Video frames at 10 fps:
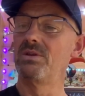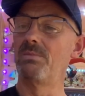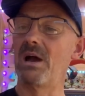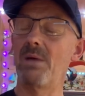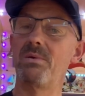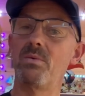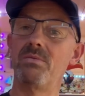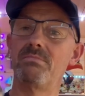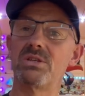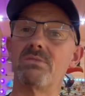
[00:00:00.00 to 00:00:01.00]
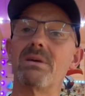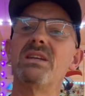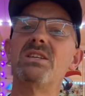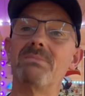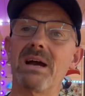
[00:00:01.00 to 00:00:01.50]
happy, Mr.
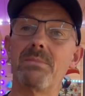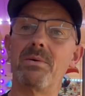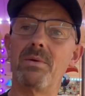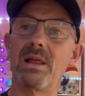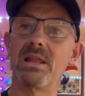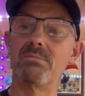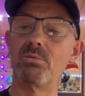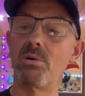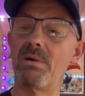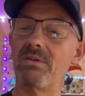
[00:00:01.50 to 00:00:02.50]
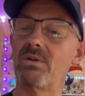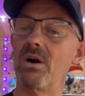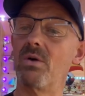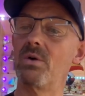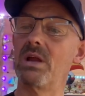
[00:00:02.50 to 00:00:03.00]
Matey would be happy with that, the bubble bath
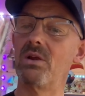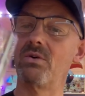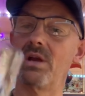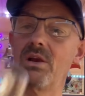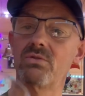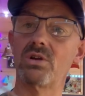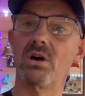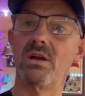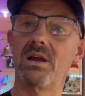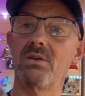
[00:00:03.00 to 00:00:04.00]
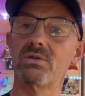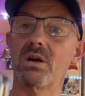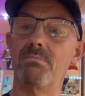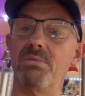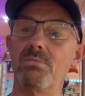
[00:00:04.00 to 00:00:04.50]
guy, wouldn't he? Look, it looks like
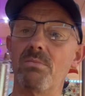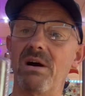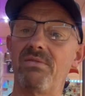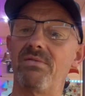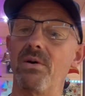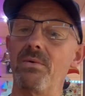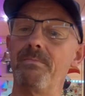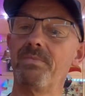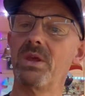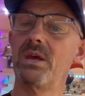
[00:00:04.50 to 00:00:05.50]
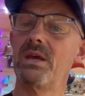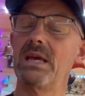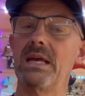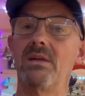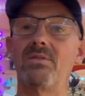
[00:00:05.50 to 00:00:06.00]
a bubble bath foam.
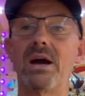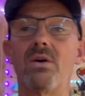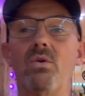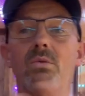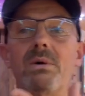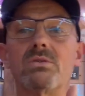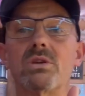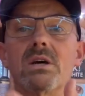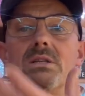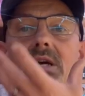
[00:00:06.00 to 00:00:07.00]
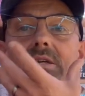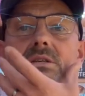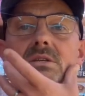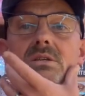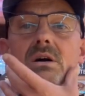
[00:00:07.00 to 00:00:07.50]
That almost, like, takes
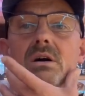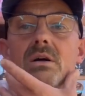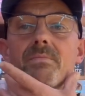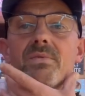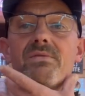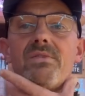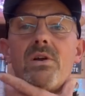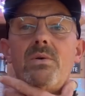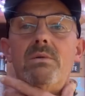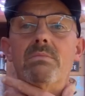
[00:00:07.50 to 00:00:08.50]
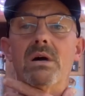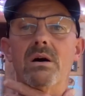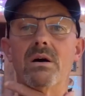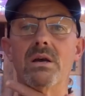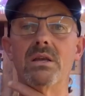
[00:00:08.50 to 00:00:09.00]
its time, following
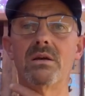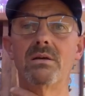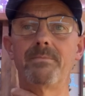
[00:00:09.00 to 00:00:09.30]
behind.